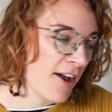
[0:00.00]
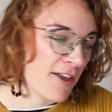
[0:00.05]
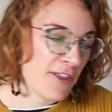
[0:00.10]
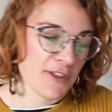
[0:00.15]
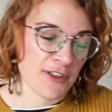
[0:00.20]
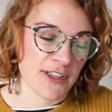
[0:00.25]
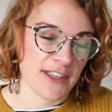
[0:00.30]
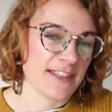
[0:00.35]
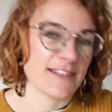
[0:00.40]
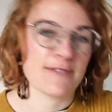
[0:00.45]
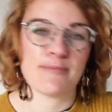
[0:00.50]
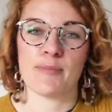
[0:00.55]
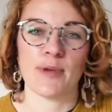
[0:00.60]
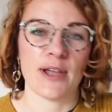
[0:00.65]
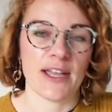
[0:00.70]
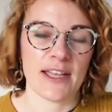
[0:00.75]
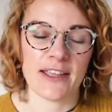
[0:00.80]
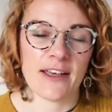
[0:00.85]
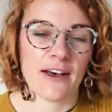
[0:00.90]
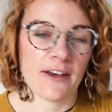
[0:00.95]

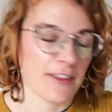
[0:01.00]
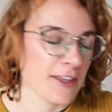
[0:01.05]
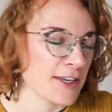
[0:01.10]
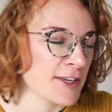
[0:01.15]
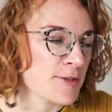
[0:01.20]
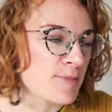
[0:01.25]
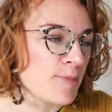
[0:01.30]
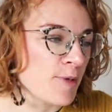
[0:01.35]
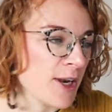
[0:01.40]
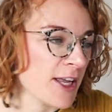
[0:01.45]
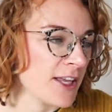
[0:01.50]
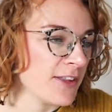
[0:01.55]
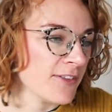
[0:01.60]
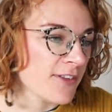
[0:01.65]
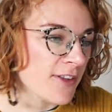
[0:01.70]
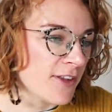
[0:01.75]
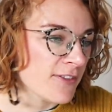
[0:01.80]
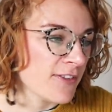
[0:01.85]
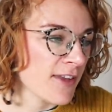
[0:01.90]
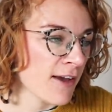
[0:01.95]
think it's brilliant.
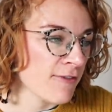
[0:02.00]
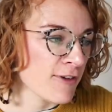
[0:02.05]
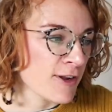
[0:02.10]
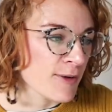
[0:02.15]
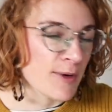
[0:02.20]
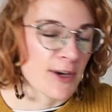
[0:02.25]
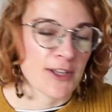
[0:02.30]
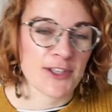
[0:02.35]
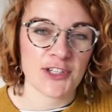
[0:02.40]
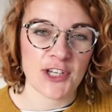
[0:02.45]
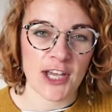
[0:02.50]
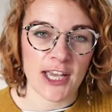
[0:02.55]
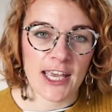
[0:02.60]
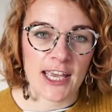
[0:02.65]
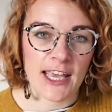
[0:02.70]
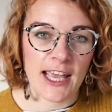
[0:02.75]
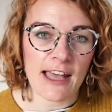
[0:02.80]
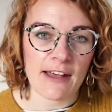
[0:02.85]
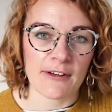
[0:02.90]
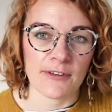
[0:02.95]
So it's definitely worth
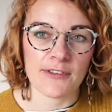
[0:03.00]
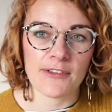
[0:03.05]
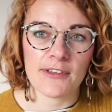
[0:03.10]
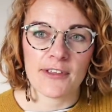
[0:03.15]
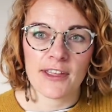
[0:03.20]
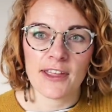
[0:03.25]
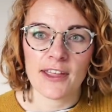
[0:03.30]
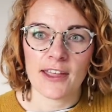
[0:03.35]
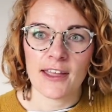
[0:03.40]
checking out.